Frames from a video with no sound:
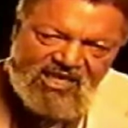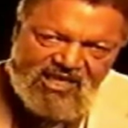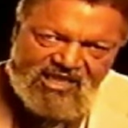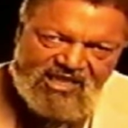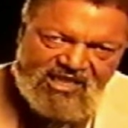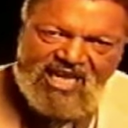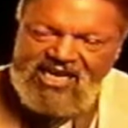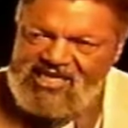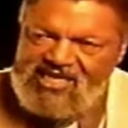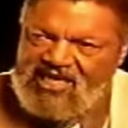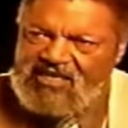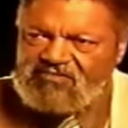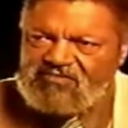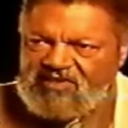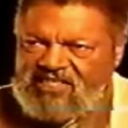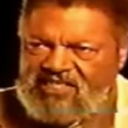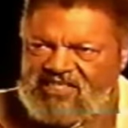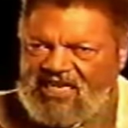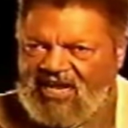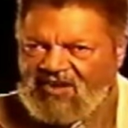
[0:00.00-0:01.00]
And that
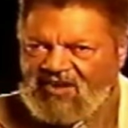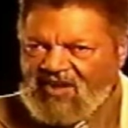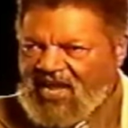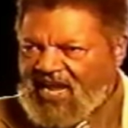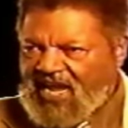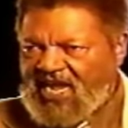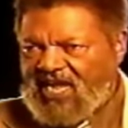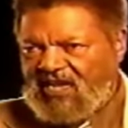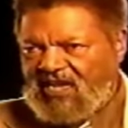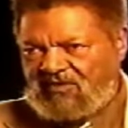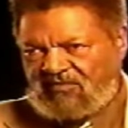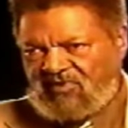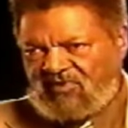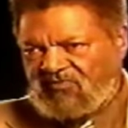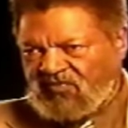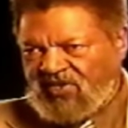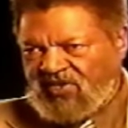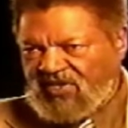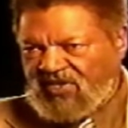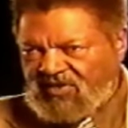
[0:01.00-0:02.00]
gave us our high, and
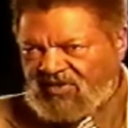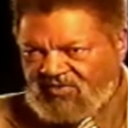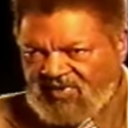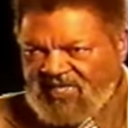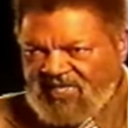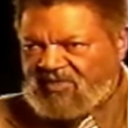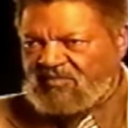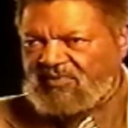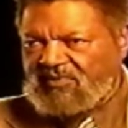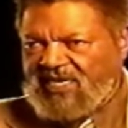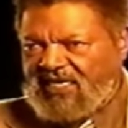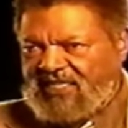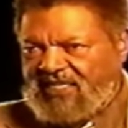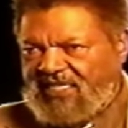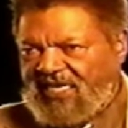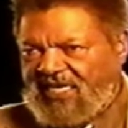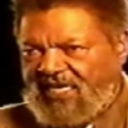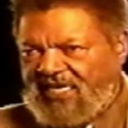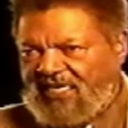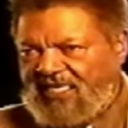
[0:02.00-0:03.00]
we felt great about
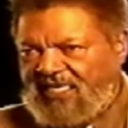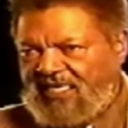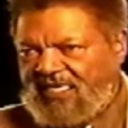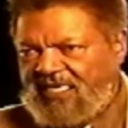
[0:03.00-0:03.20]
that.